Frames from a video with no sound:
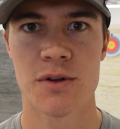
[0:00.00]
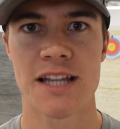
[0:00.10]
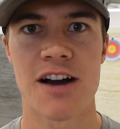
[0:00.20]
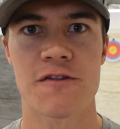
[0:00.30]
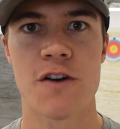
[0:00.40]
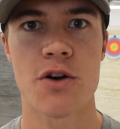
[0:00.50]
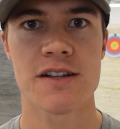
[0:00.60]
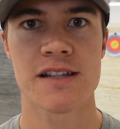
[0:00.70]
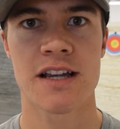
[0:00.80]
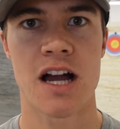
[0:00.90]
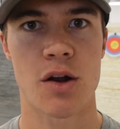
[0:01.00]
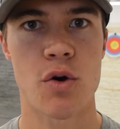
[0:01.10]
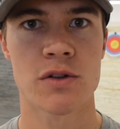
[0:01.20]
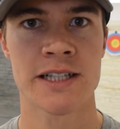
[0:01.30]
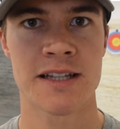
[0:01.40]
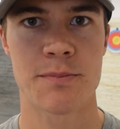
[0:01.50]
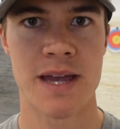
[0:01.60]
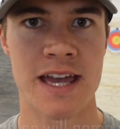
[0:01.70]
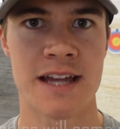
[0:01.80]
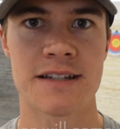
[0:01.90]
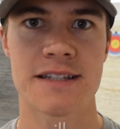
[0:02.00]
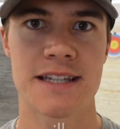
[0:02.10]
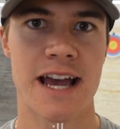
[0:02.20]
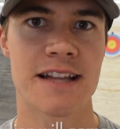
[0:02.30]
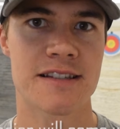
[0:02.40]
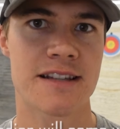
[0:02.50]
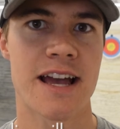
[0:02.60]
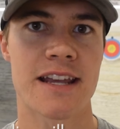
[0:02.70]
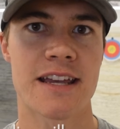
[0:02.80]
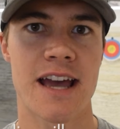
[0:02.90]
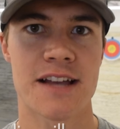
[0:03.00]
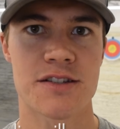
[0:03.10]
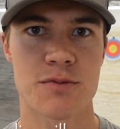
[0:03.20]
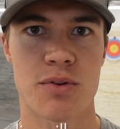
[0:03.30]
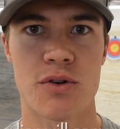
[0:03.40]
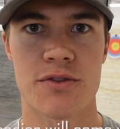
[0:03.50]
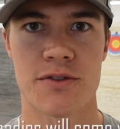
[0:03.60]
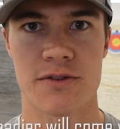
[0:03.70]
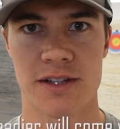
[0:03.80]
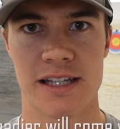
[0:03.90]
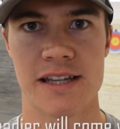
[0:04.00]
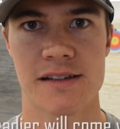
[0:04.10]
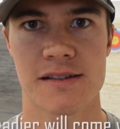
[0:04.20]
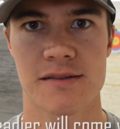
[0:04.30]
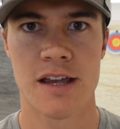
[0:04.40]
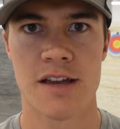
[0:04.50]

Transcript: without focusing on holding the pin dead steady as you pull through the release.